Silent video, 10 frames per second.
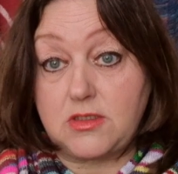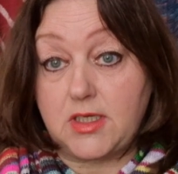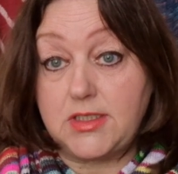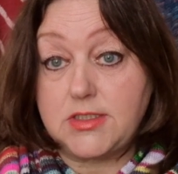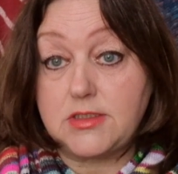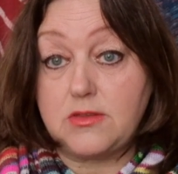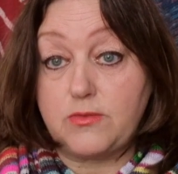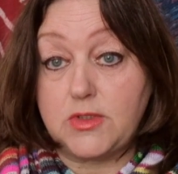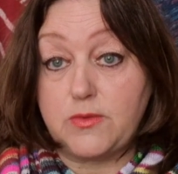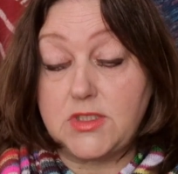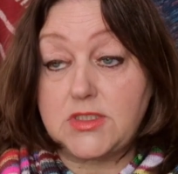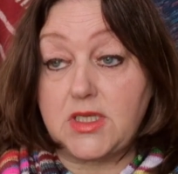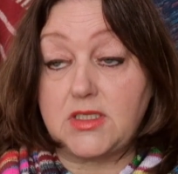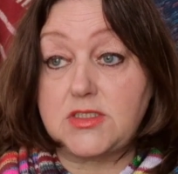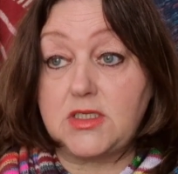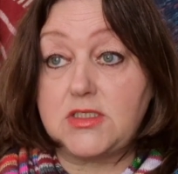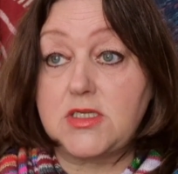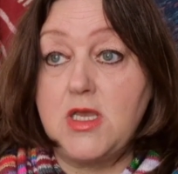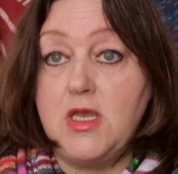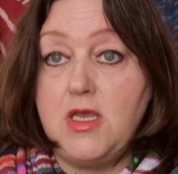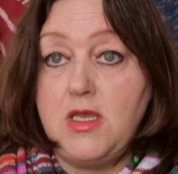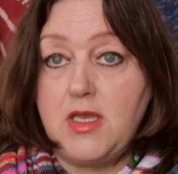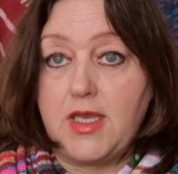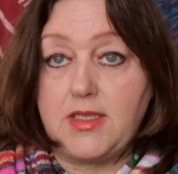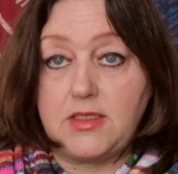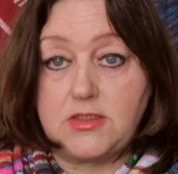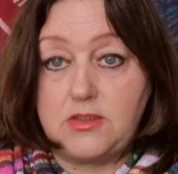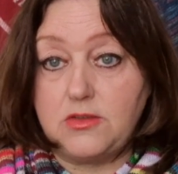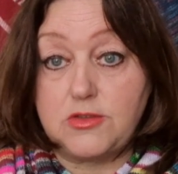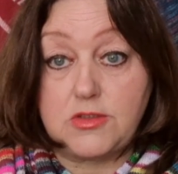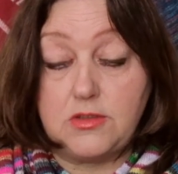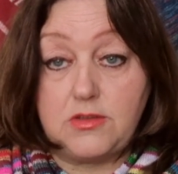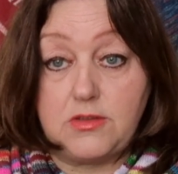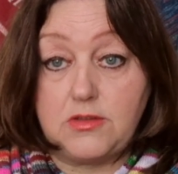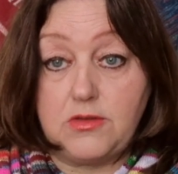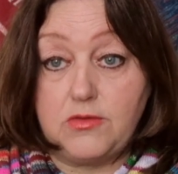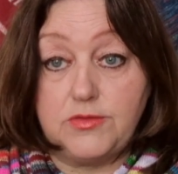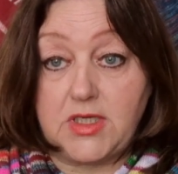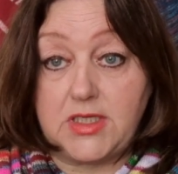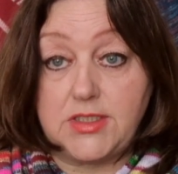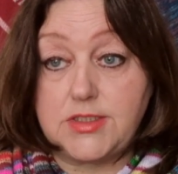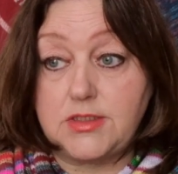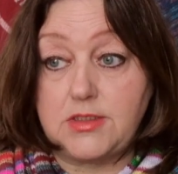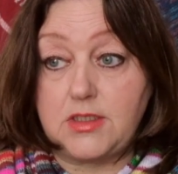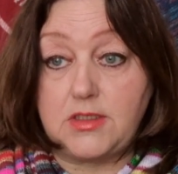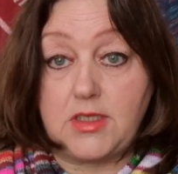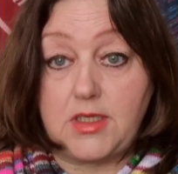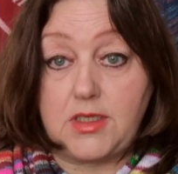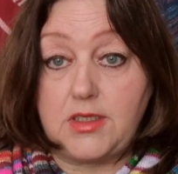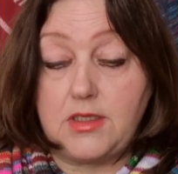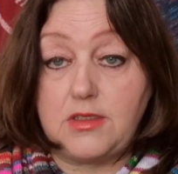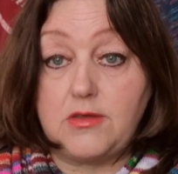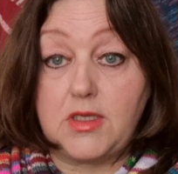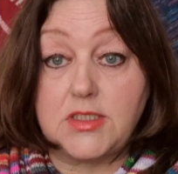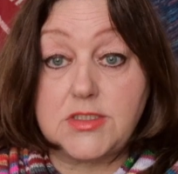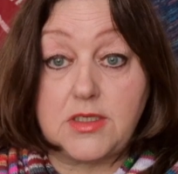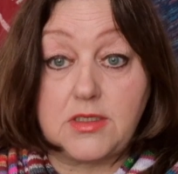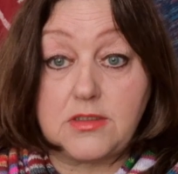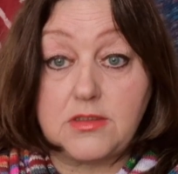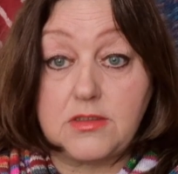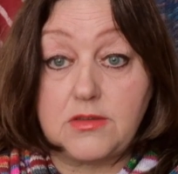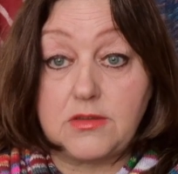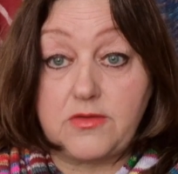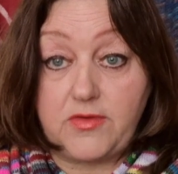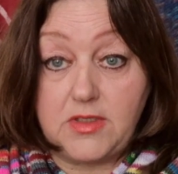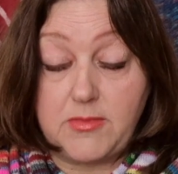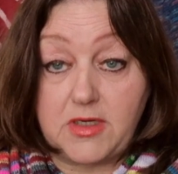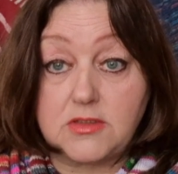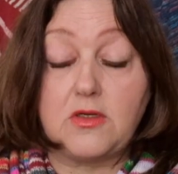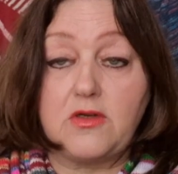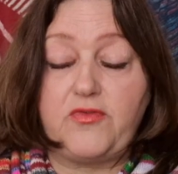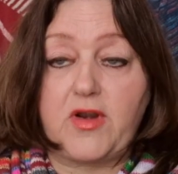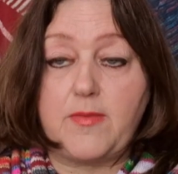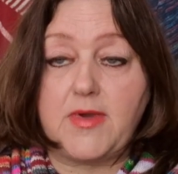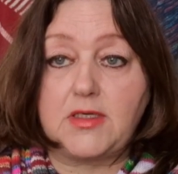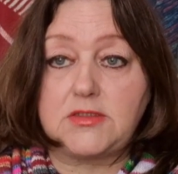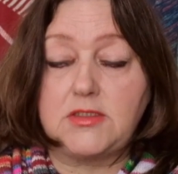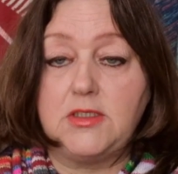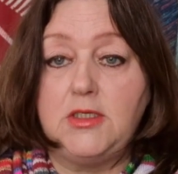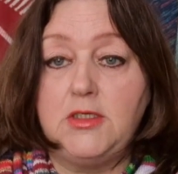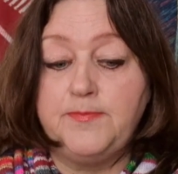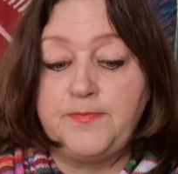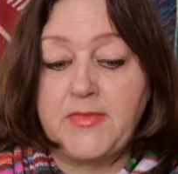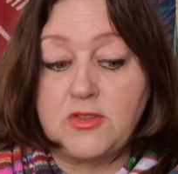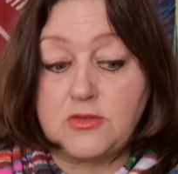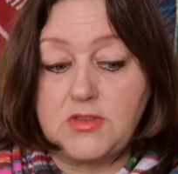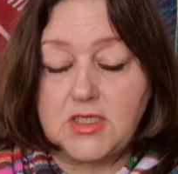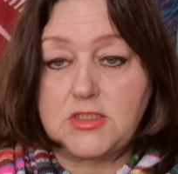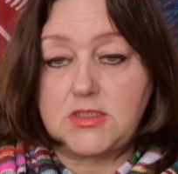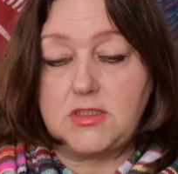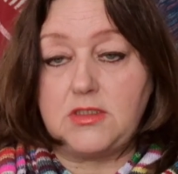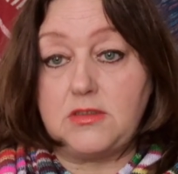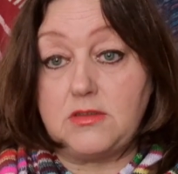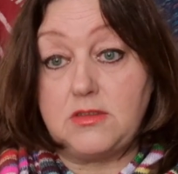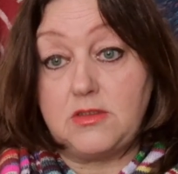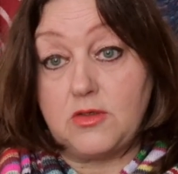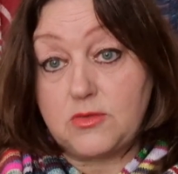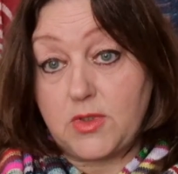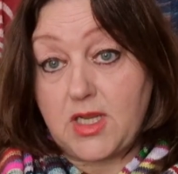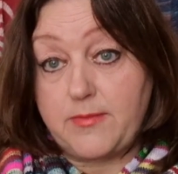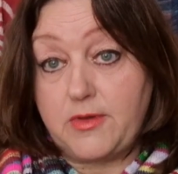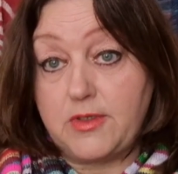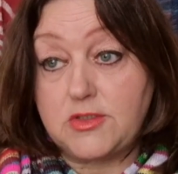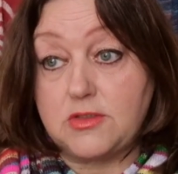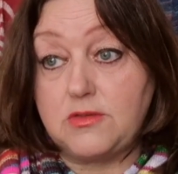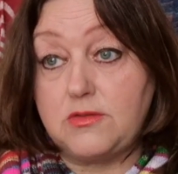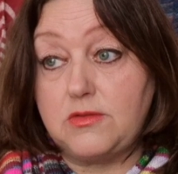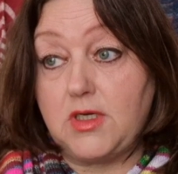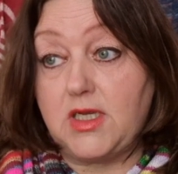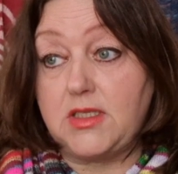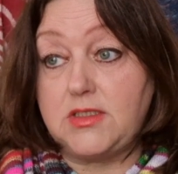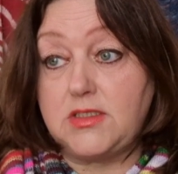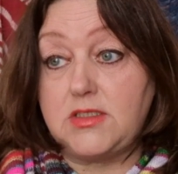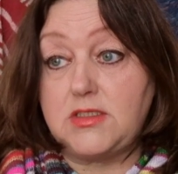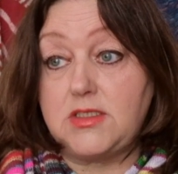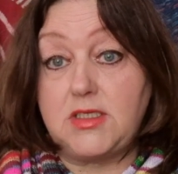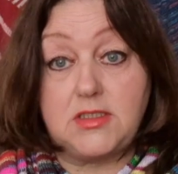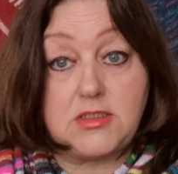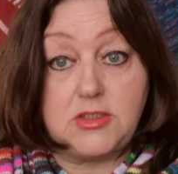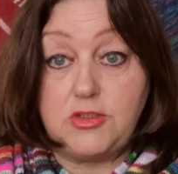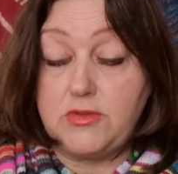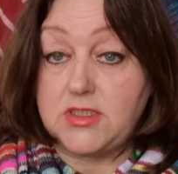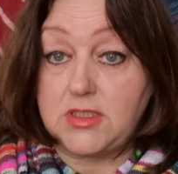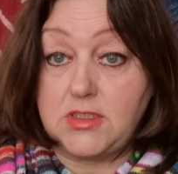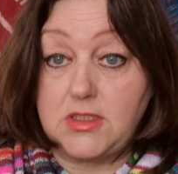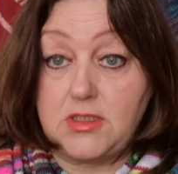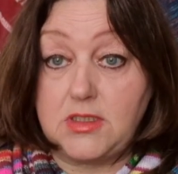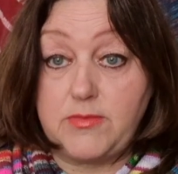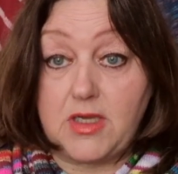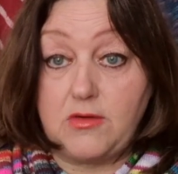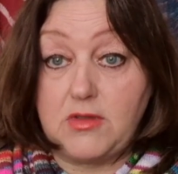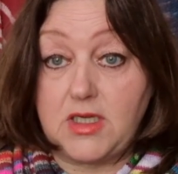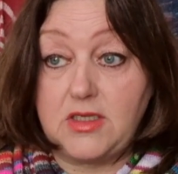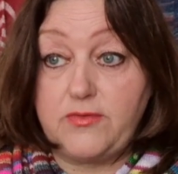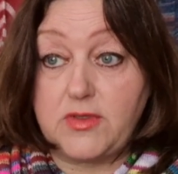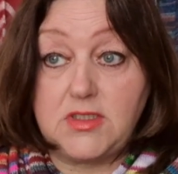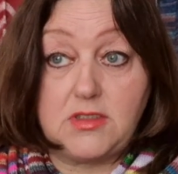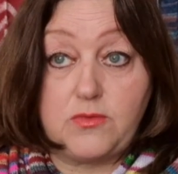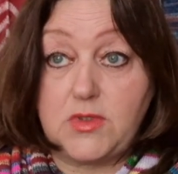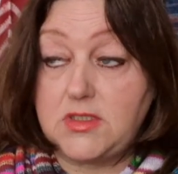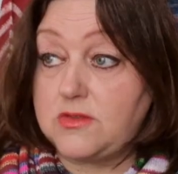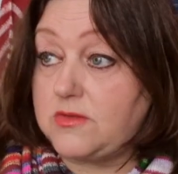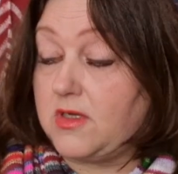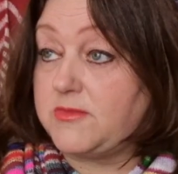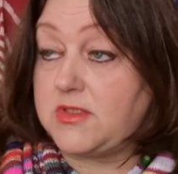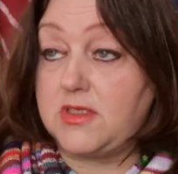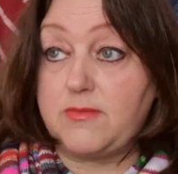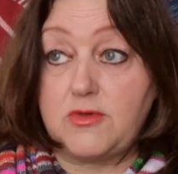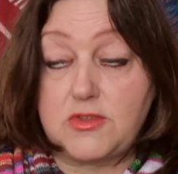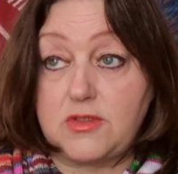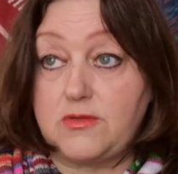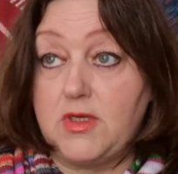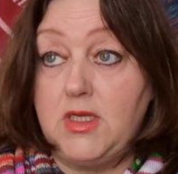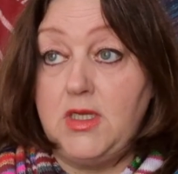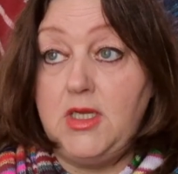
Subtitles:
tonight, Wednesday at 6, and it goes the whole night and day. You can stand on the flea market, on the vrijmarkt. So that's not what I'm going to do. I didn't do it in my whole life. I didn't went to Amsterdam or so.